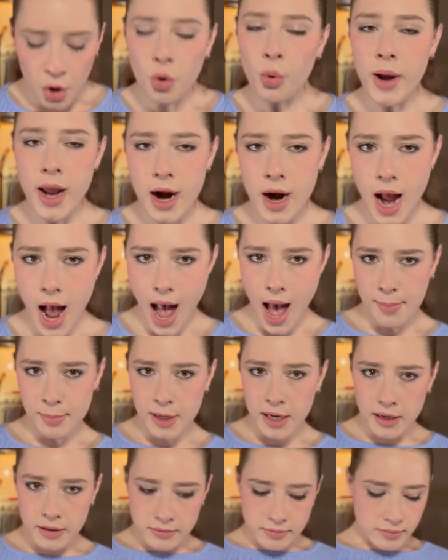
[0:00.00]
Queer
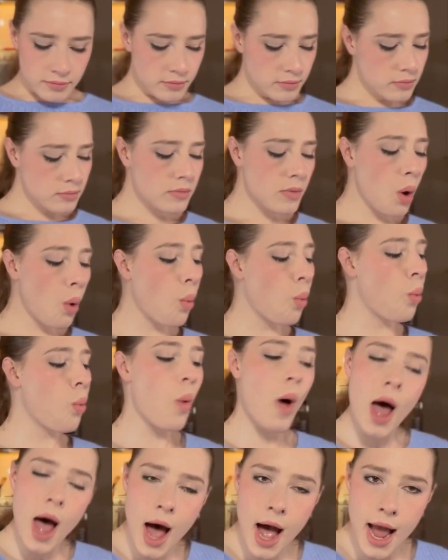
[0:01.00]
Abbey,
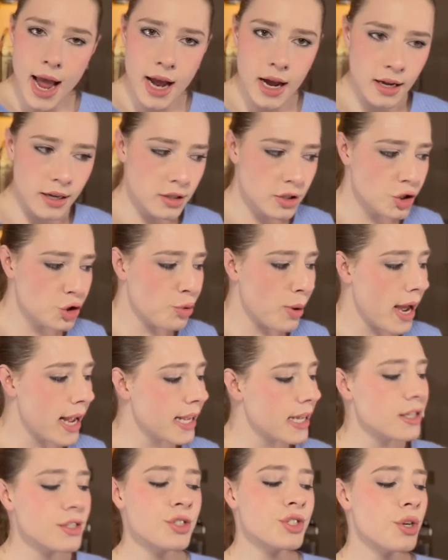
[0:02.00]
why do
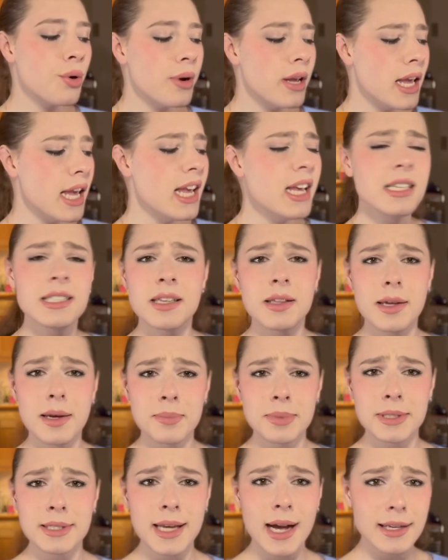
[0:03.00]
I get so easily
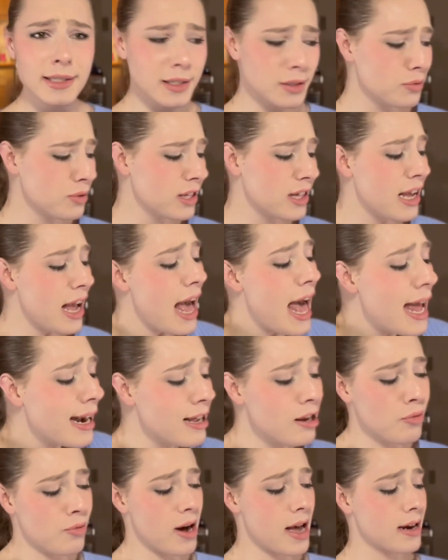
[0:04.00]
obsessed with
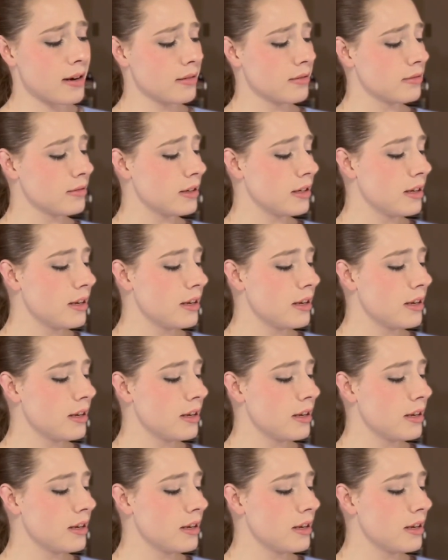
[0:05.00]
anyone?